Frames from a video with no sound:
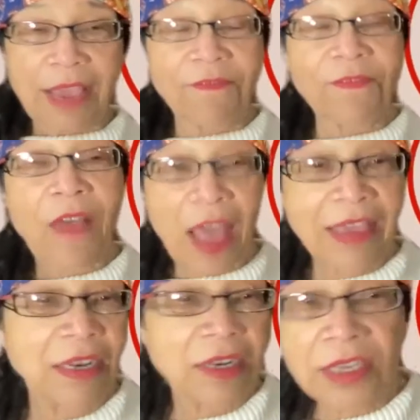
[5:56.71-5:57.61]
I
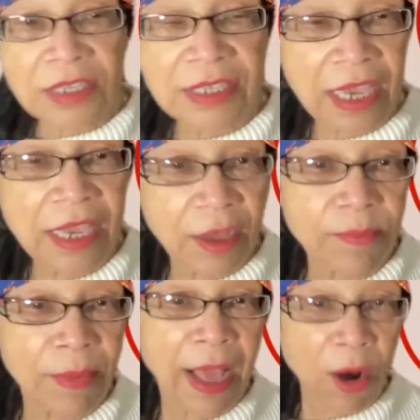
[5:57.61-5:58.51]
finally set up
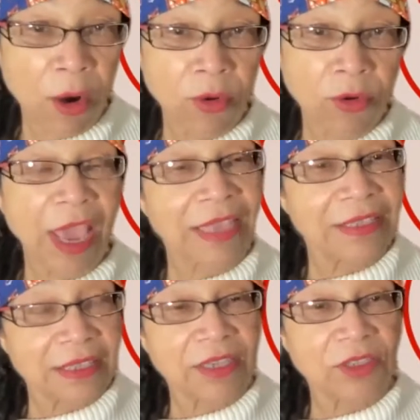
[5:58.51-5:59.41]
my own
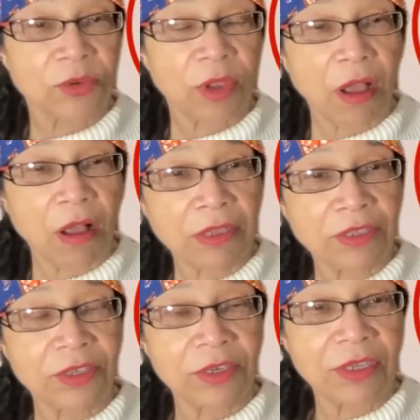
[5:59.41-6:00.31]
ancestral
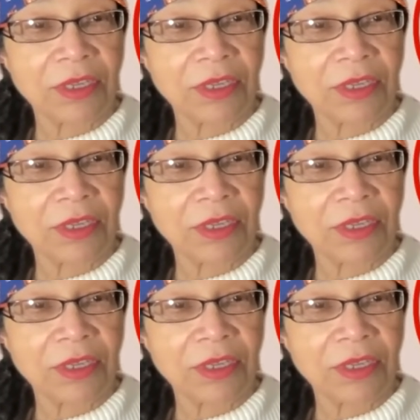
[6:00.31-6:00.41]
altar,